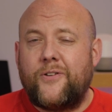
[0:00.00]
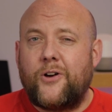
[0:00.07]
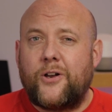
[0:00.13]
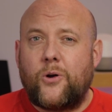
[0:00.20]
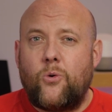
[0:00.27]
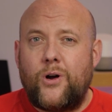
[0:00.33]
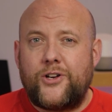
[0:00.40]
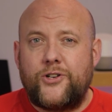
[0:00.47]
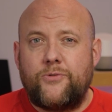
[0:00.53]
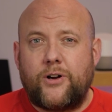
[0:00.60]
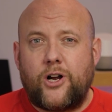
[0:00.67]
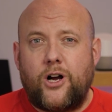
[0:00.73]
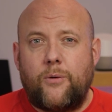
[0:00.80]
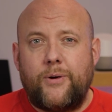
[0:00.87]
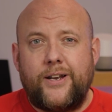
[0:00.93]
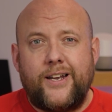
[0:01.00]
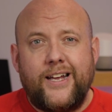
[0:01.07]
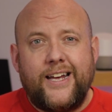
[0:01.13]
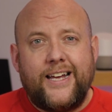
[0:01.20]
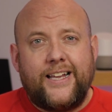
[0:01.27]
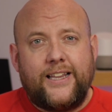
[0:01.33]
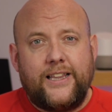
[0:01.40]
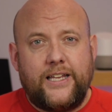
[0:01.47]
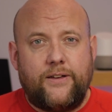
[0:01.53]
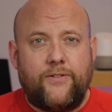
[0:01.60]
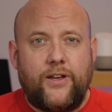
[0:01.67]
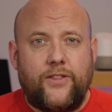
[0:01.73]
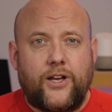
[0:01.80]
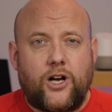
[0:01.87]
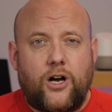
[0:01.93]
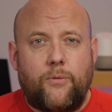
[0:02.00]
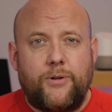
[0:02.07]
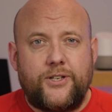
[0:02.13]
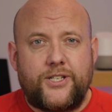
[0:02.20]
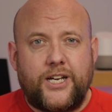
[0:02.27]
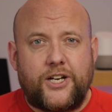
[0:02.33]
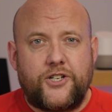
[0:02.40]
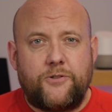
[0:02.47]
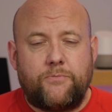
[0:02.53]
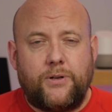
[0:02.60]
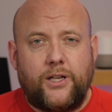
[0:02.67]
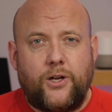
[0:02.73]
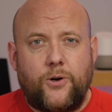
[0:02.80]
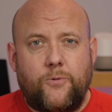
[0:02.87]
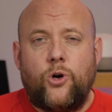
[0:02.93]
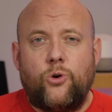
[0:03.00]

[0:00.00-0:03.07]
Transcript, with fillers: if you've got a question or a comment, leave it in the comment section below.